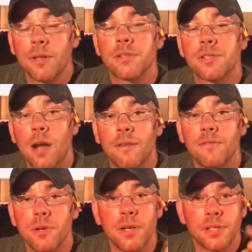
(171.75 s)
of those scarf
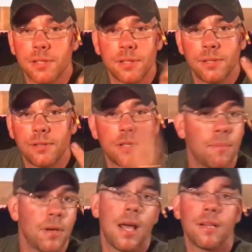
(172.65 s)
joints.
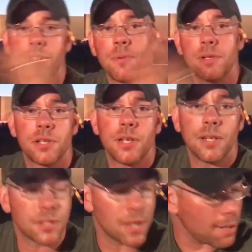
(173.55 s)
Terminology once
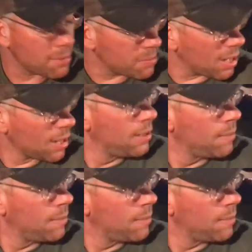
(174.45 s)
again escapes me.